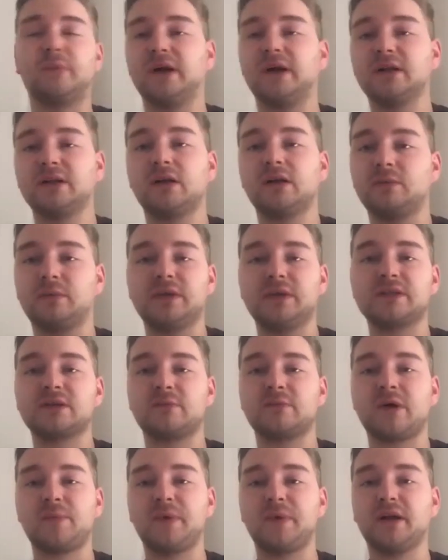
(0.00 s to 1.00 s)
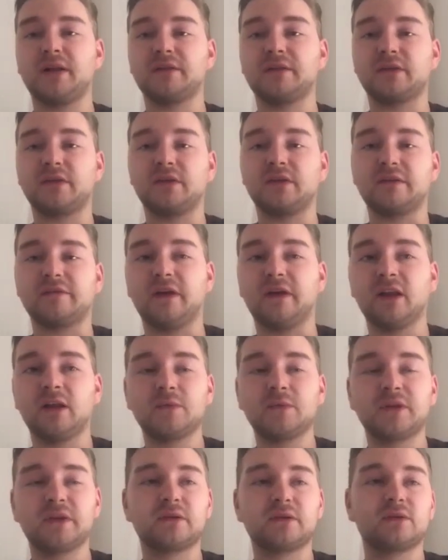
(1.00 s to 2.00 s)
wins on my belt on the
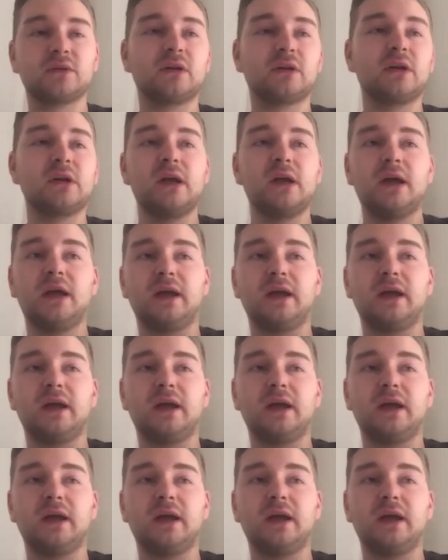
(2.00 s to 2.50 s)
development tour.